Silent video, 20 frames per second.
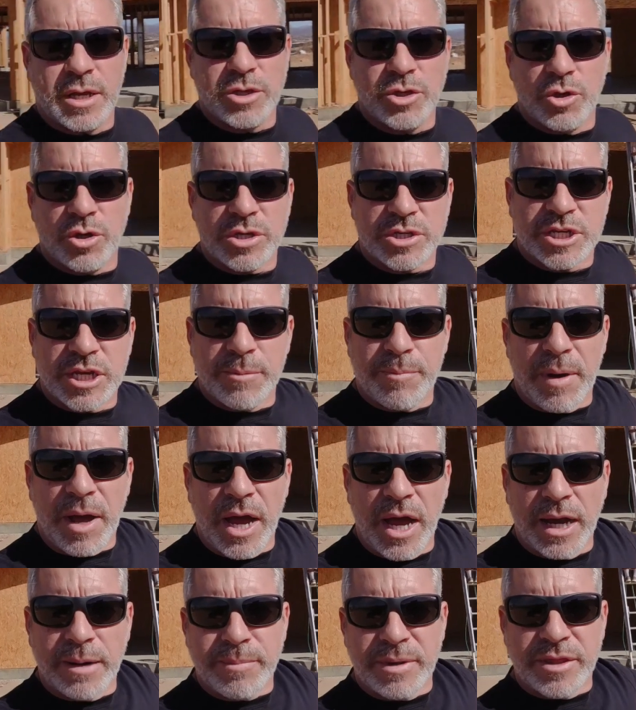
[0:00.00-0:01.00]
You can see
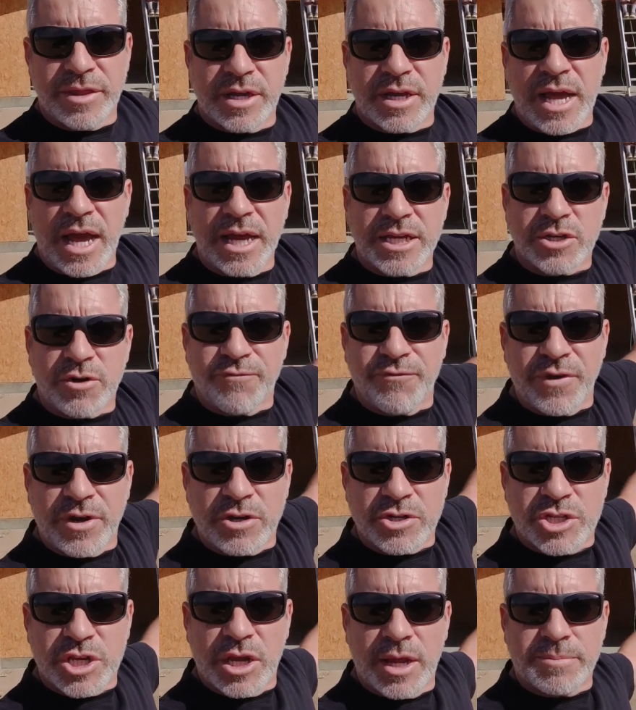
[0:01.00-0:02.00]
behind me, the guys are
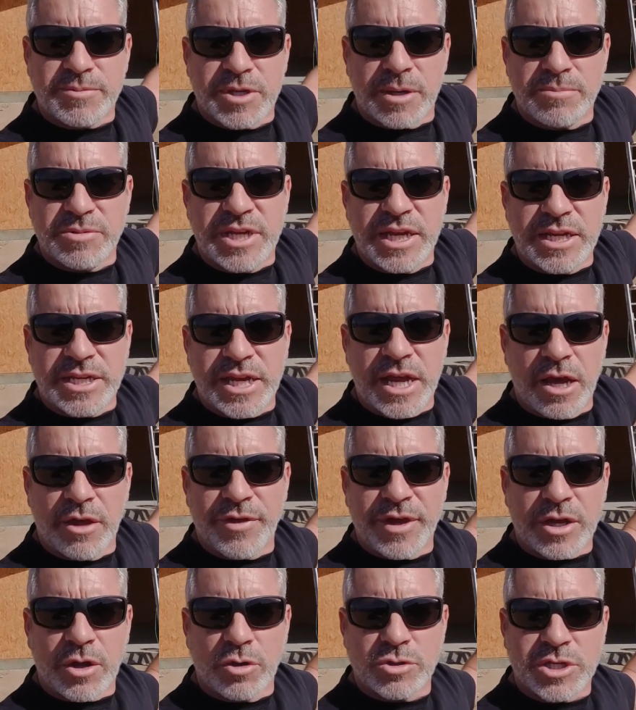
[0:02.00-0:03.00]
finishing up some detail
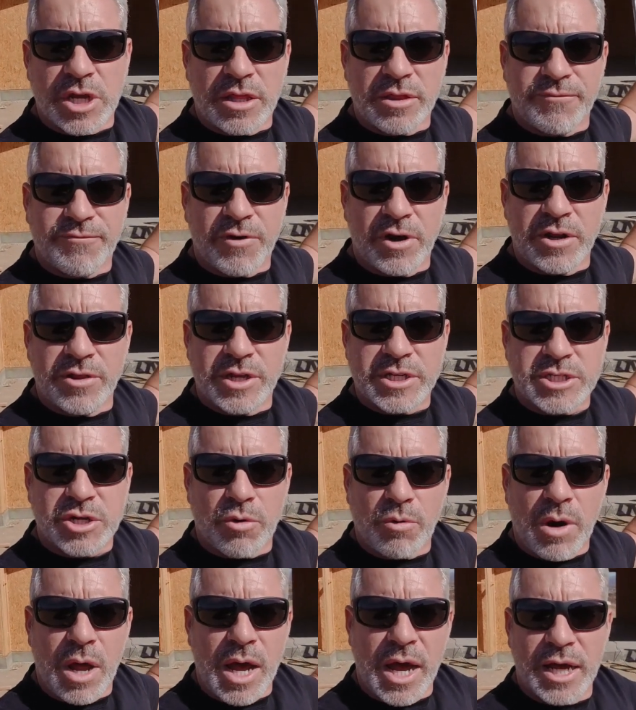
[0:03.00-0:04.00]
that goes on the front of this
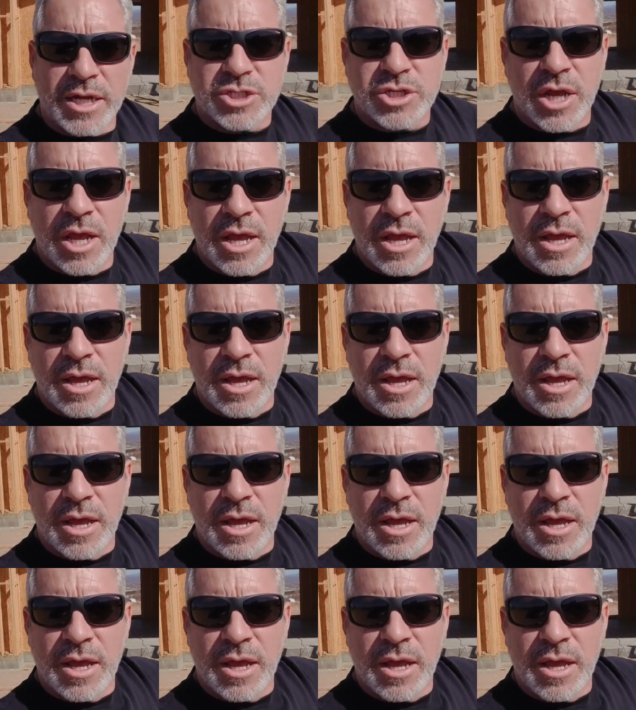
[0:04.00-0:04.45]
garage.